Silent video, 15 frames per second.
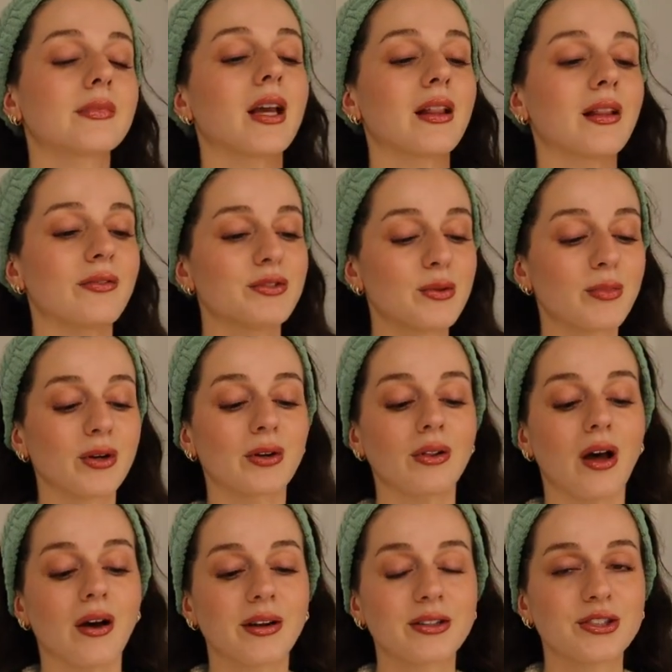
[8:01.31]
I love to put a
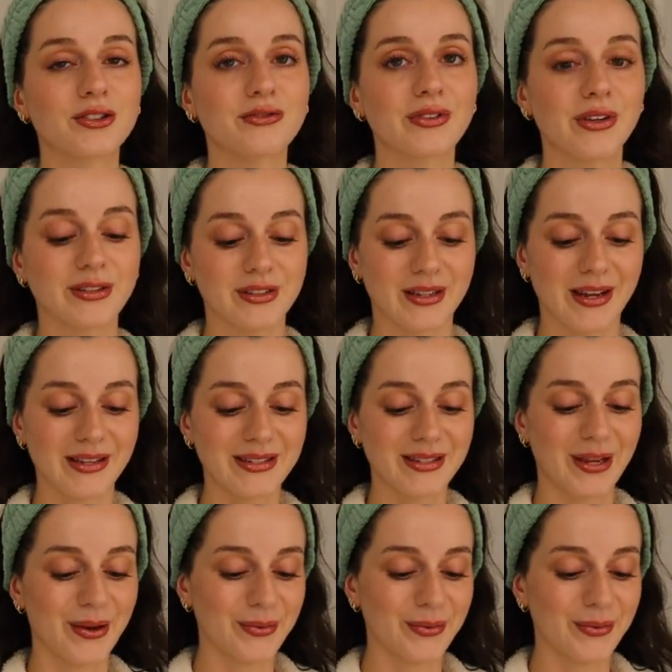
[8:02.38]
lot, it just feels nice.